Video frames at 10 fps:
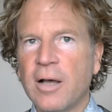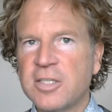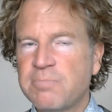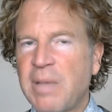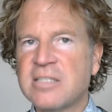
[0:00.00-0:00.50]

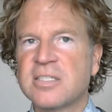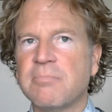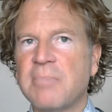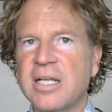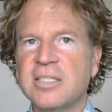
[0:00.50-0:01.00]
spend some
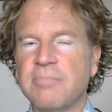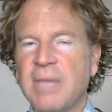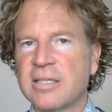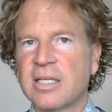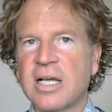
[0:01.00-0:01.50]
money to
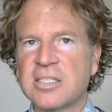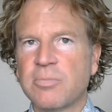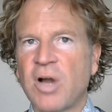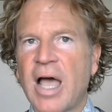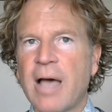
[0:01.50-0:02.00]
make the
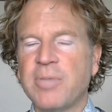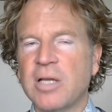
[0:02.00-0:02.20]
customer happy